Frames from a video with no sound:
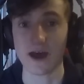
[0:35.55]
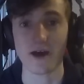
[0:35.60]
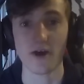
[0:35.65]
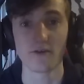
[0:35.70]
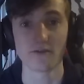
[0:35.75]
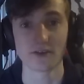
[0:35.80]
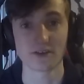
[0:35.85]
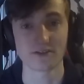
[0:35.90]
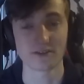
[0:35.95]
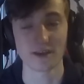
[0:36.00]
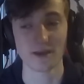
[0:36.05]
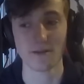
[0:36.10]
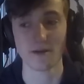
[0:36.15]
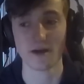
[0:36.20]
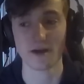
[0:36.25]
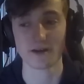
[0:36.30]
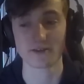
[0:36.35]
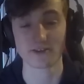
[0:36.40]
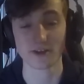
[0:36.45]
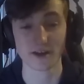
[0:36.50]
Obviously,
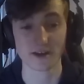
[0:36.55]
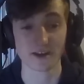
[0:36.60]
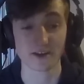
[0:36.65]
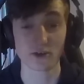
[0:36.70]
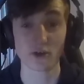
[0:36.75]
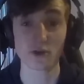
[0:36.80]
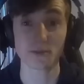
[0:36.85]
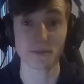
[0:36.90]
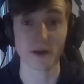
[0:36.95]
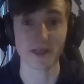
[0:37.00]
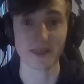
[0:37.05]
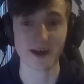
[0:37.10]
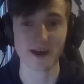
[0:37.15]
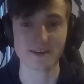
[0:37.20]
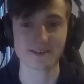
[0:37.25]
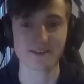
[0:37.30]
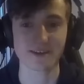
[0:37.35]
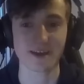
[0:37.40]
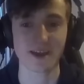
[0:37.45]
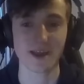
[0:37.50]
slightly annoyed by
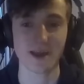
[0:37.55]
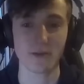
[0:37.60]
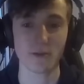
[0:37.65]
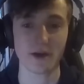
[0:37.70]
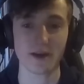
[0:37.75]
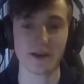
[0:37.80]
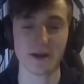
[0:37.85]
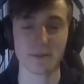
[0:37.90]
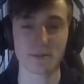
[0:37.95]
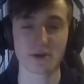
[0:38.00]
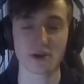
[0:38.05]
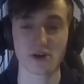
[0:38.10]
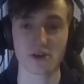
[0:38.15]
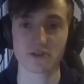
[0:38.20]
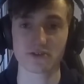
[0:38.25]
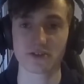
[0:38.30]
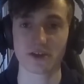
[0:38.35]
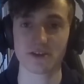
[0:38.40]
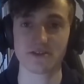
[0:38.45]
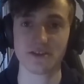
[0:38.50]
that, he went and
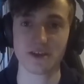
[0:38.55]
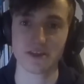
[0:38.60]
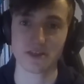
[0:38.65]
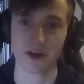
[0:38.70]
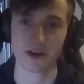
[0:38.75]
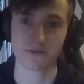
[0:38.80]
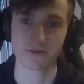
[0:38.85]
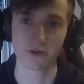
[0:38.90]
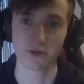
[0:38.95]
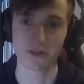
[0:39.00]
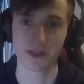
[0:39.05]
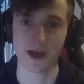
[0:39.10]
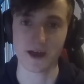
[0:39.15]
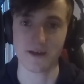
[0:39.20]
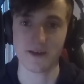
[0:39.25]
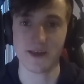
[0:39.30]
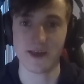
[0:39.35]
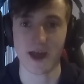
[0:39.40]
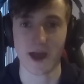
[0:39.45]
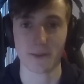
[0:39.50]
plonked a T-34 there
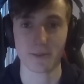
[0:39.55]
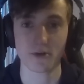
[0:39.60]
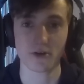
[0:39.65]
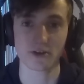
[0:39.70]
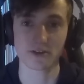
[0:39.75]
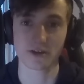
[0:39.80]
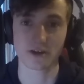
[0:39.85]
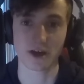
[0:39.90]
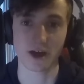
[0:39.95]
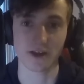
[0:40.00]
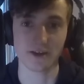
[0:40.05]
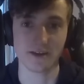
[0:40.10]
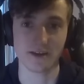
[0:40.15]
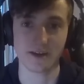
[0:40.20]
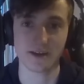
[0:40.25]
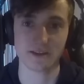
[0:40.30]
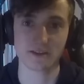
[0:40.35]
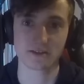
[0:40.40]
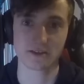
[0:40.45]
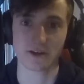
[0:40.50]
and pointed the gun
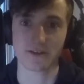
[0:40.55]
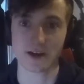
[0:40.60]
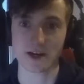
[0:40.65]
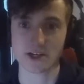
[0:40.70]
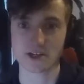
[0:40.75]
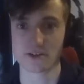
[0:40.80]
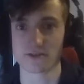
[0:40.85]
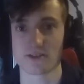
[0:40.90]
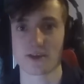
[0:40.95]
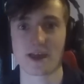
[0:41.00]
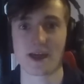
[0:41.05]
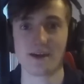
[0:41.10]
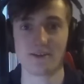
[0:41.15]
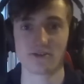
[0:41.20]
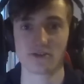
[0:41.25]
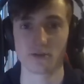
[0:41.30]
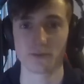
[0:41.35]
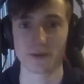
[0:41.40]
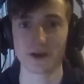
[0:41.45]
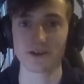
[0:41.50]
in the direction of the
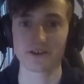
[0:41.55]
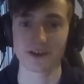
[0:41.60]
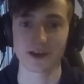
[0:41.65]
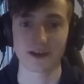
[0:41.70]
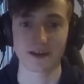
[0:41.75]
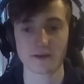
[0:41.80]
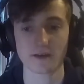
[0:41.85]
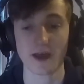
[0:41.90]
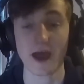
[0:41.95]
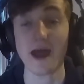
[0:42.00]
council building.